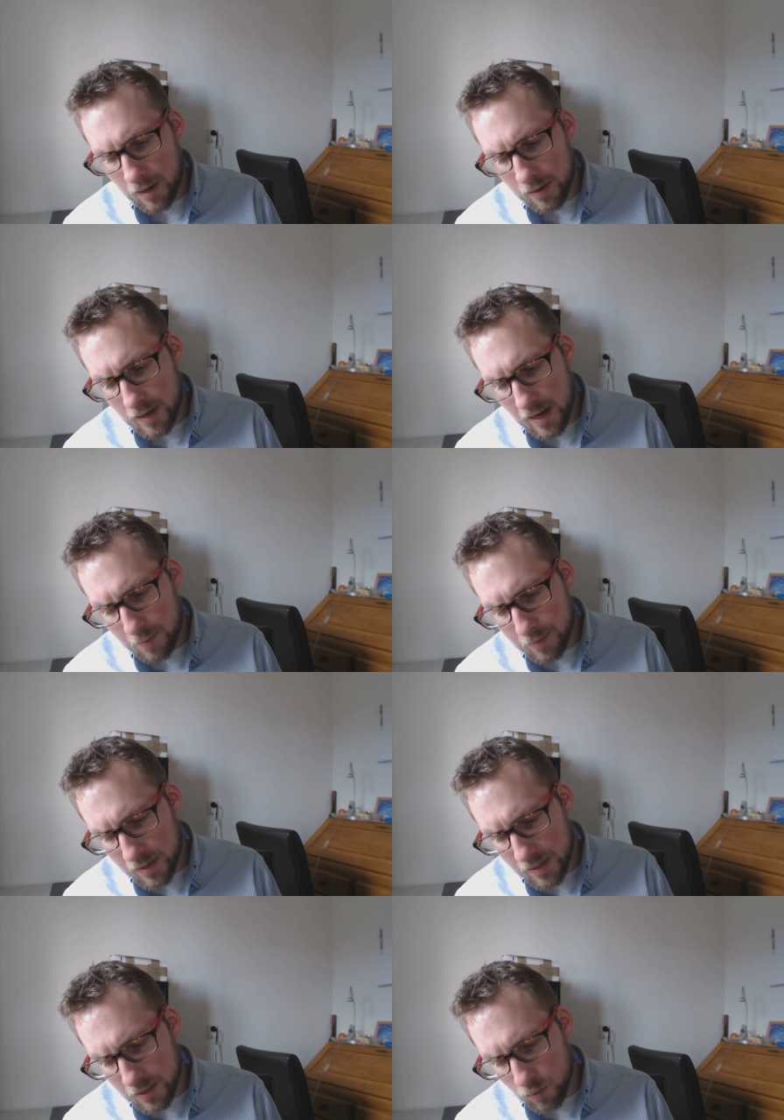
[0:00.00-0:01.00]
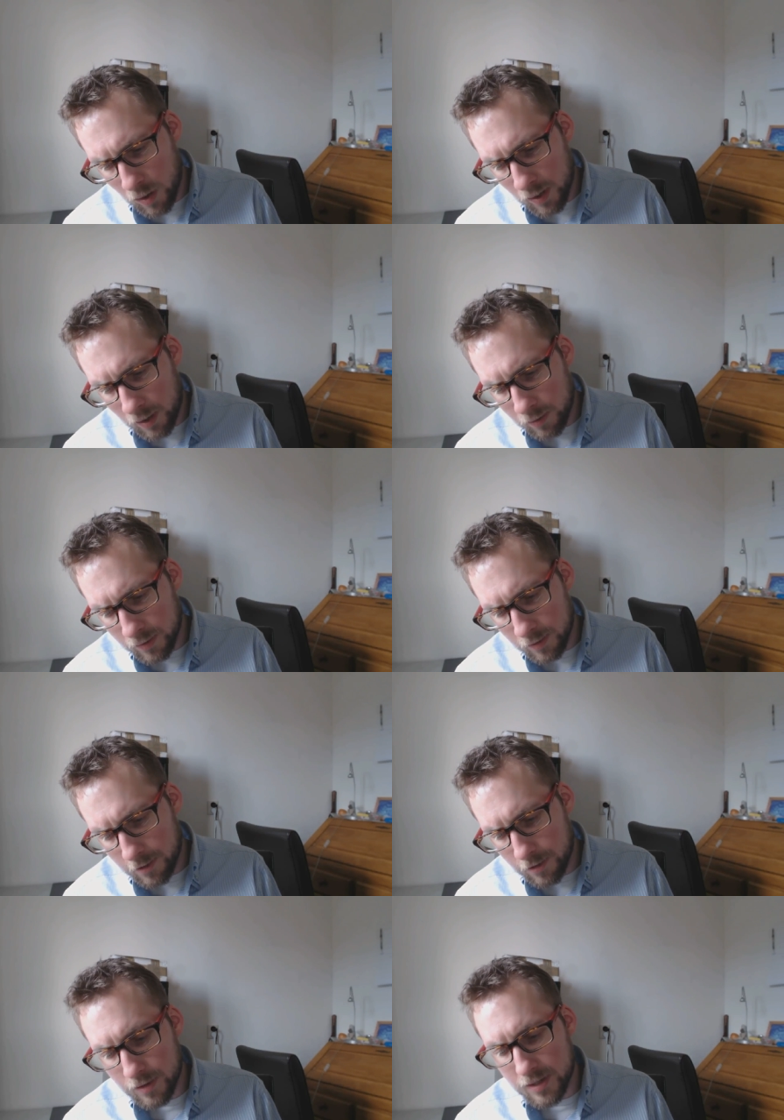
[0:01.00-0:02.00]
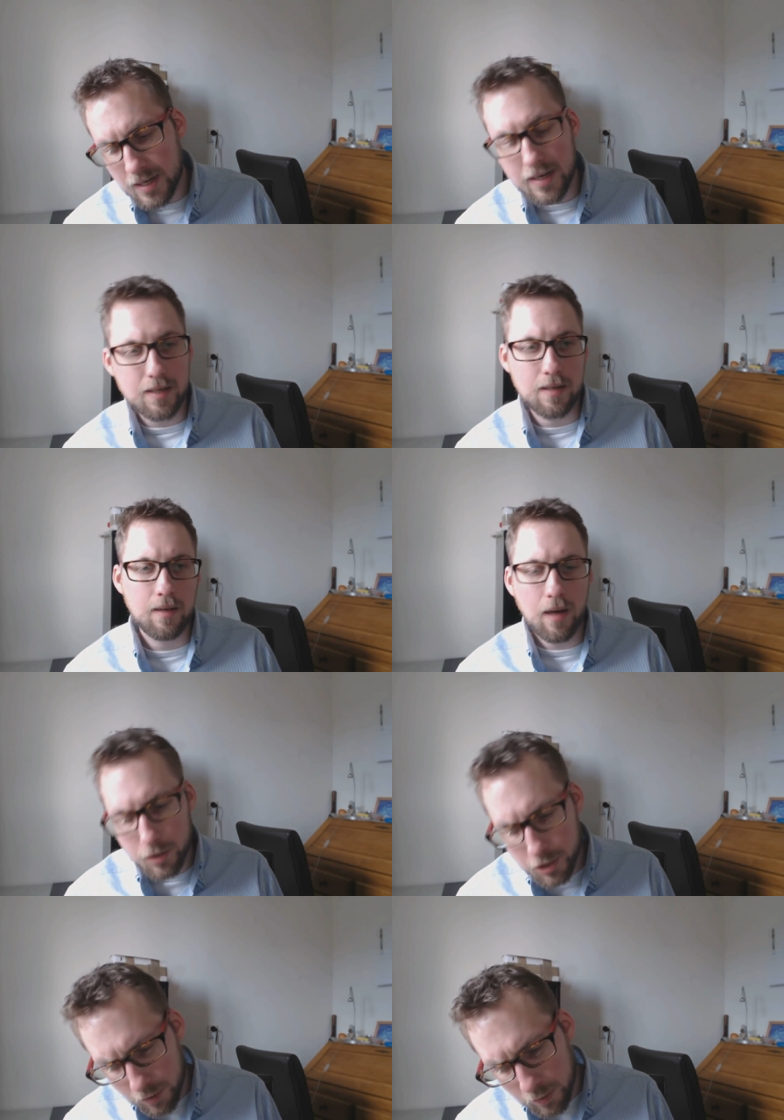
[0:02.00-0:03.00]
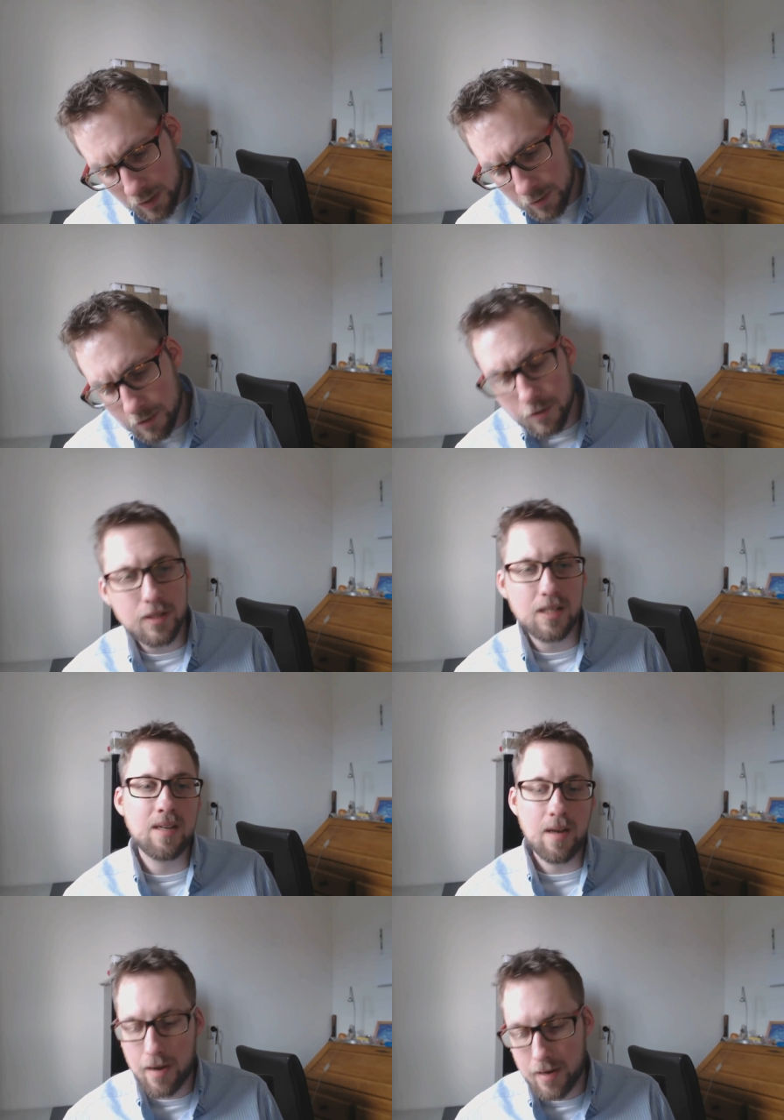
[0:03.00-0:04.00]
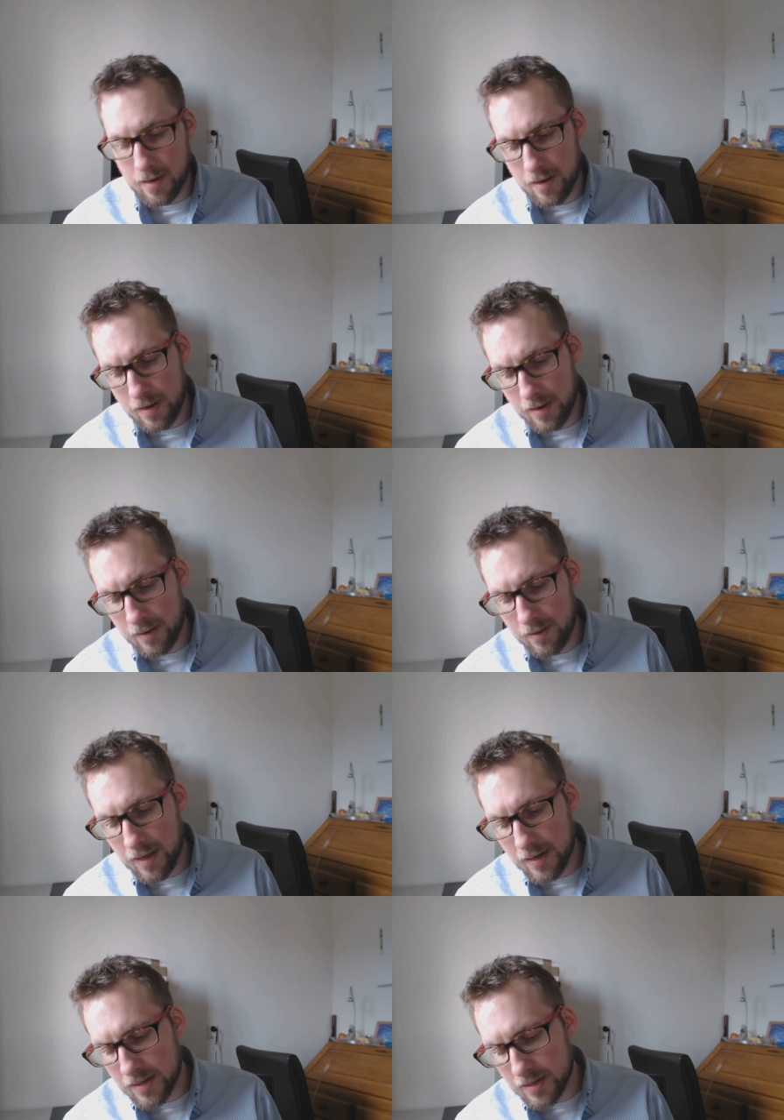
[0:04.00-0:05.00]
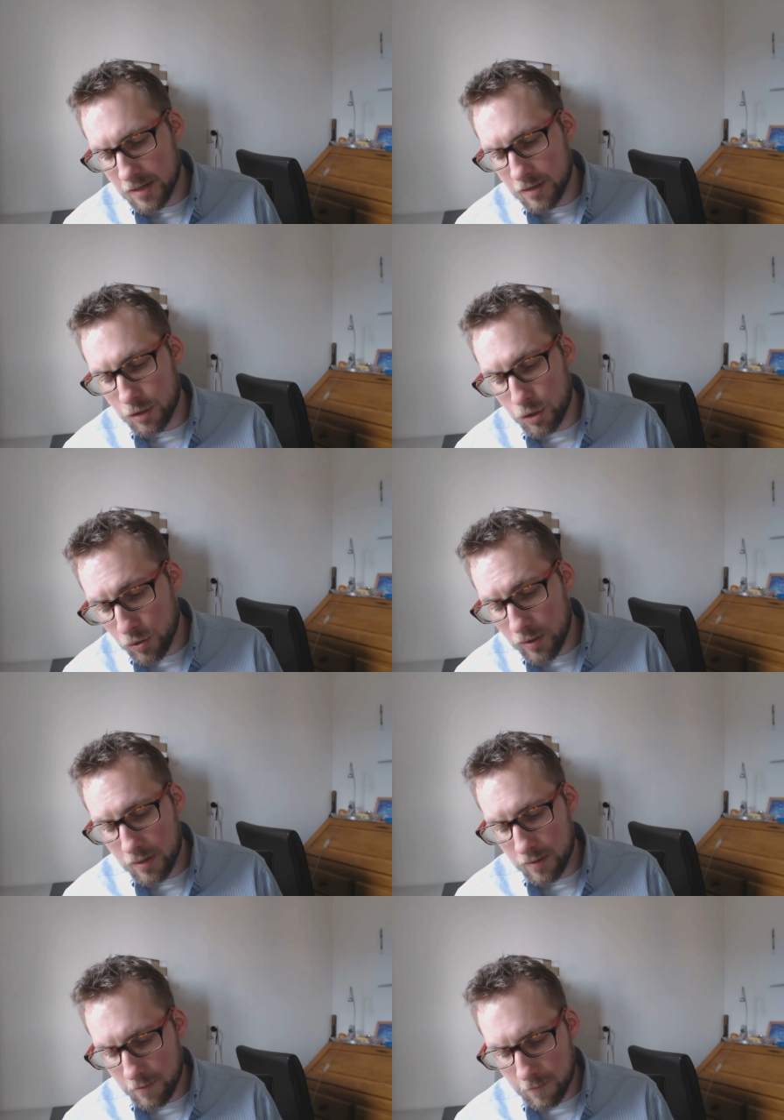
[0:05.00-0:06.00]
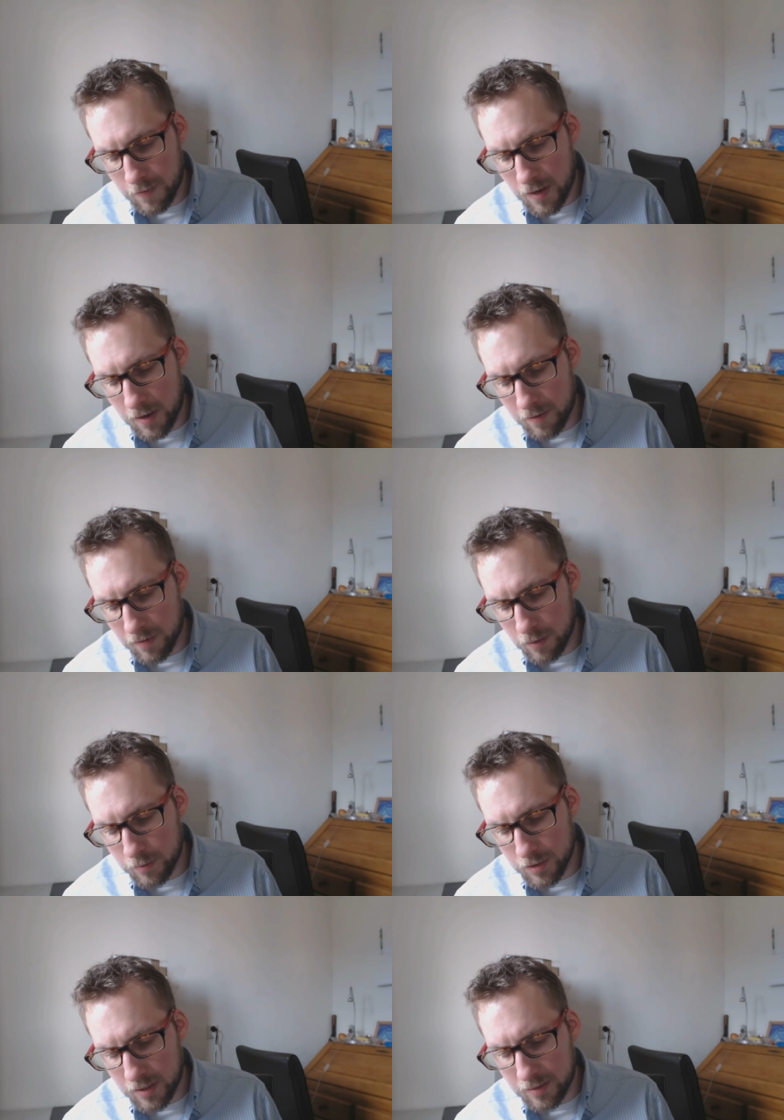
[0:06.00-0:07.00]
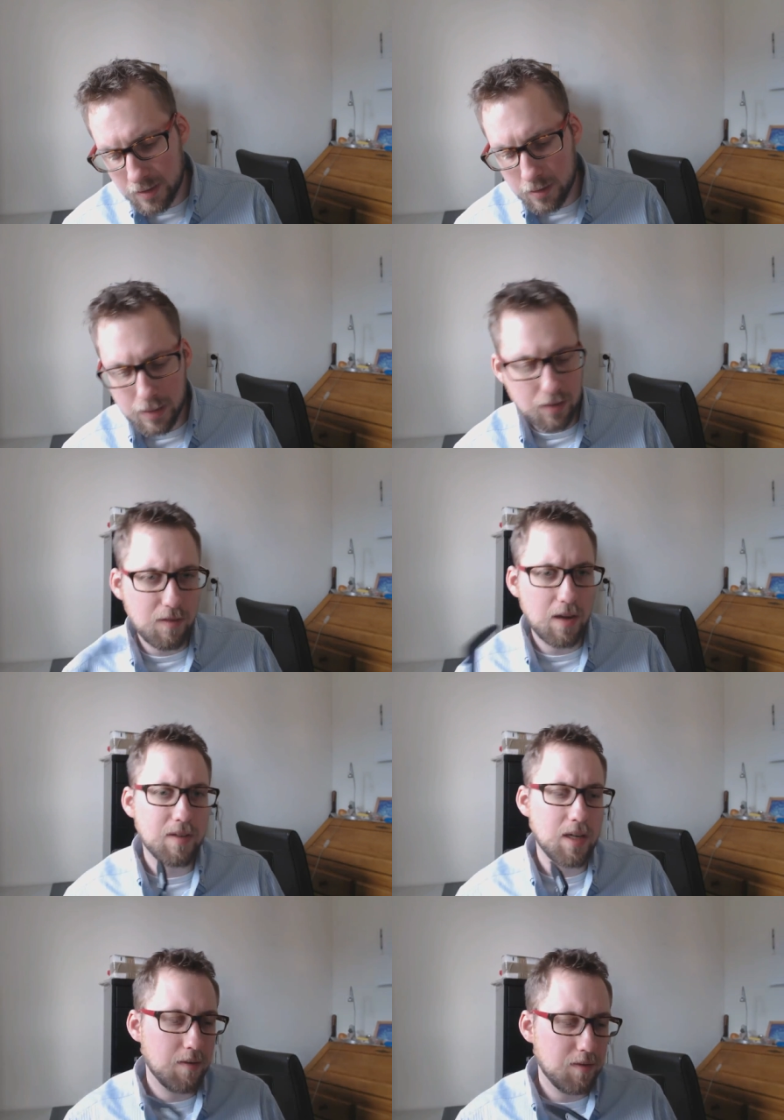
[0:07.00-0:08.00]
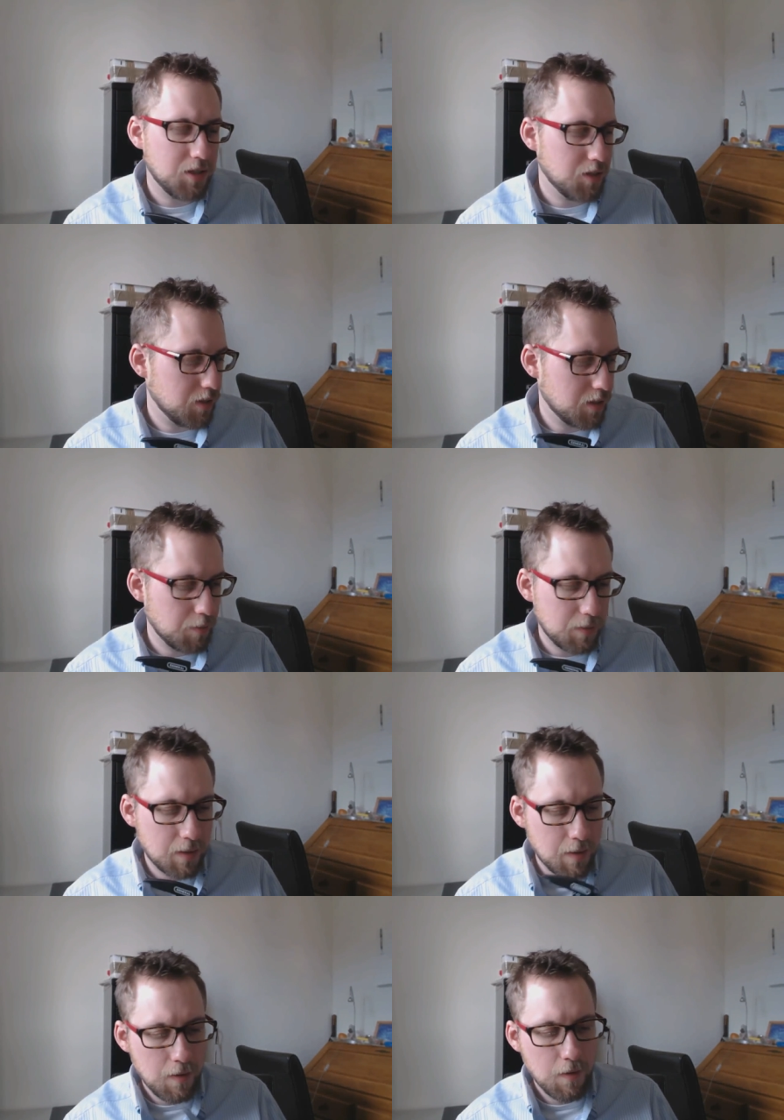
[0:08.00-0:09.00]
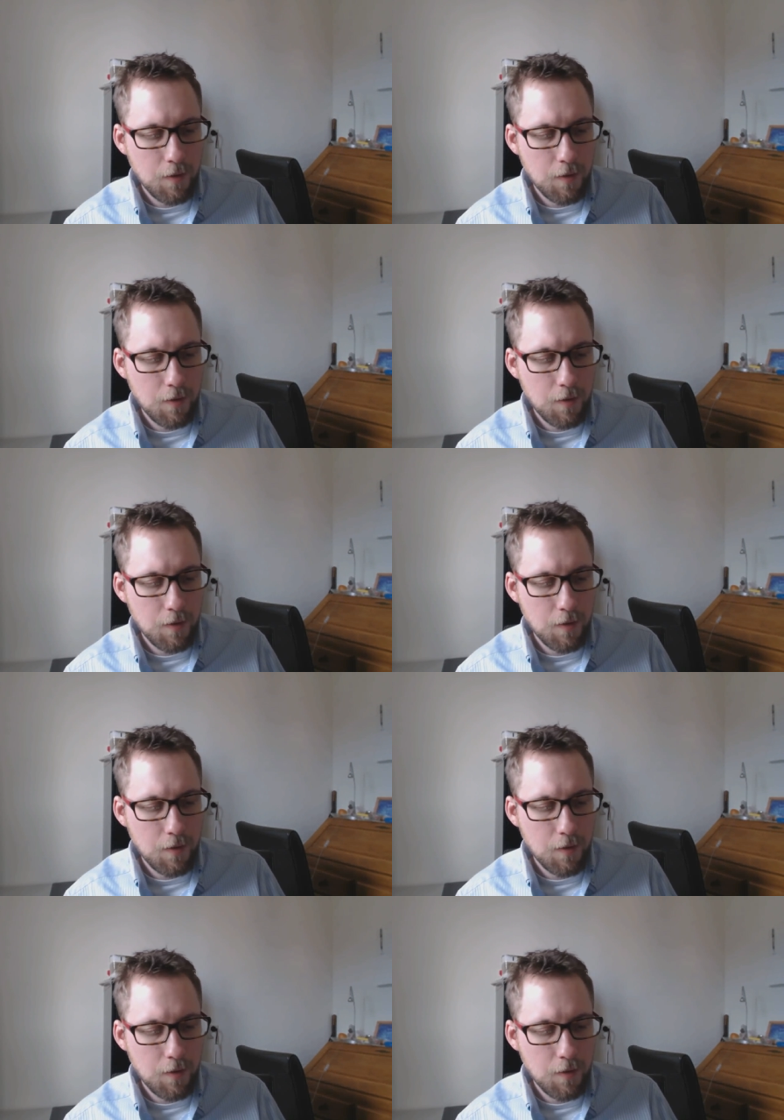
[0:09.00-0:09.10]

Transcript: Uncapped, it's 138. Now, sorry, 139. Uh, that is a good five, almost, I think about five and a half inches or something.